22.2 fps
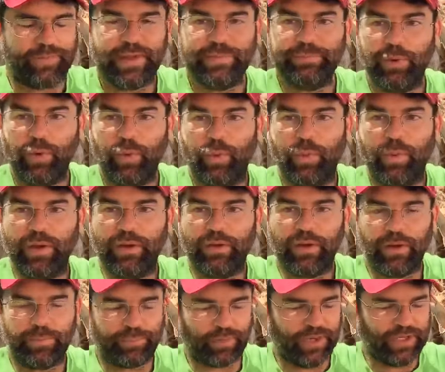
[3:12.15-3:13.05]
People
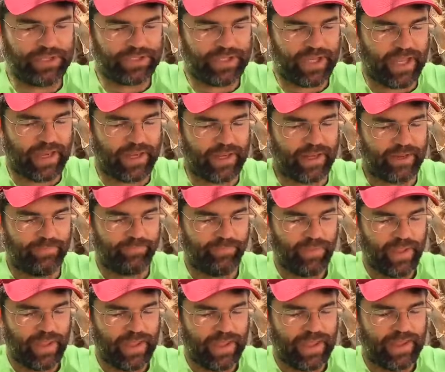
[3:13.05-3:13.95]
will appreciate it,
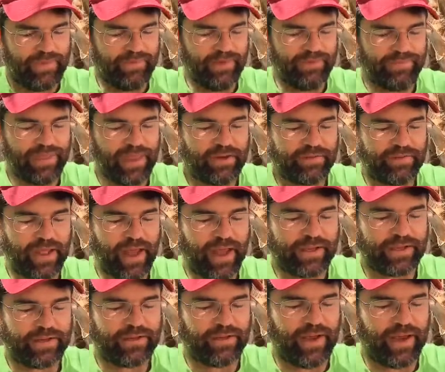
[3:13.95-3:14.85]
even if they are
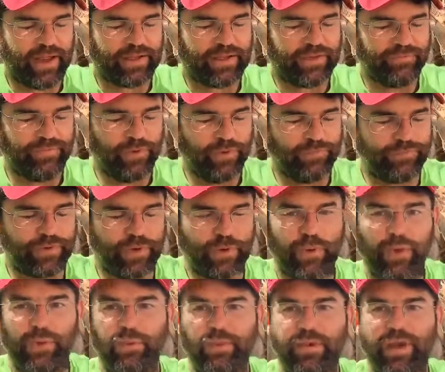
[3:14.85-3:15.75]
not inclined to vote for
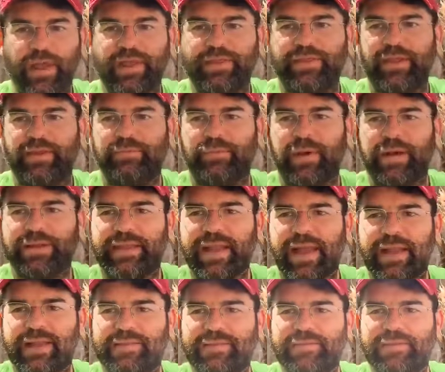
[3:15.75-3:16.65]
you. I will add that
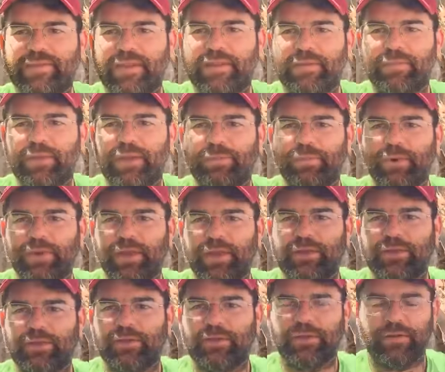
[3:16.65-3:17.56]
Montanans tend to be a
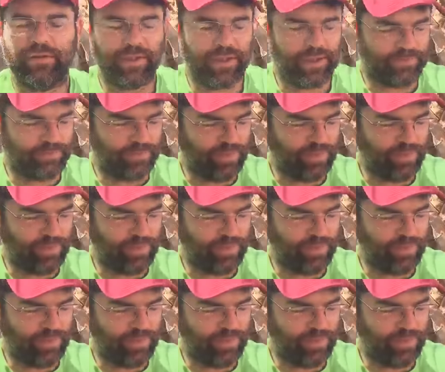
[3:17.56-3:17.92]
particularly